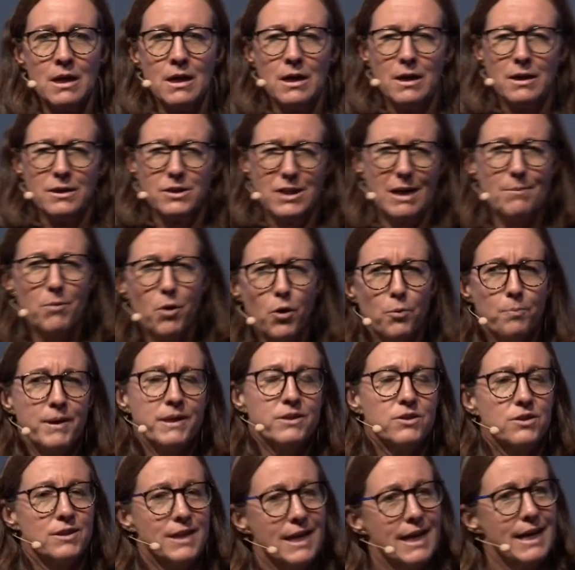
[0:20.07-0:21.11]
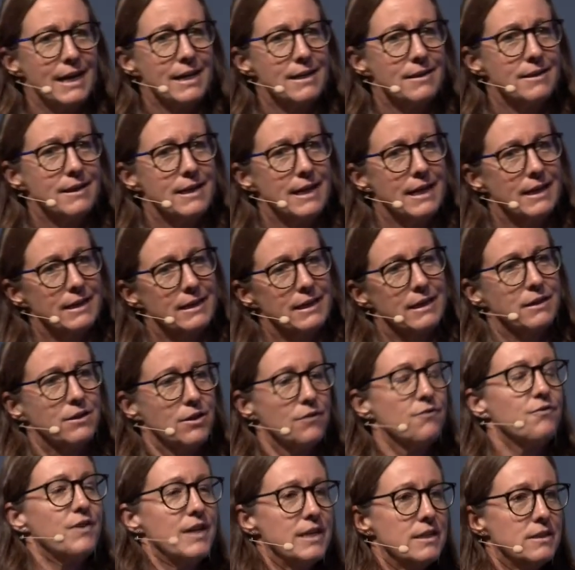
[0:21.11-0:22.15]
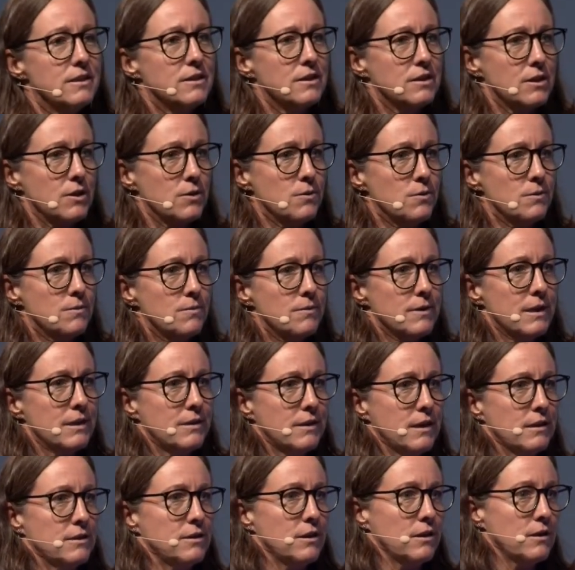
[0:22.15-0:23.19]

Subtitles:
So I'm hoping today that I can convince you that the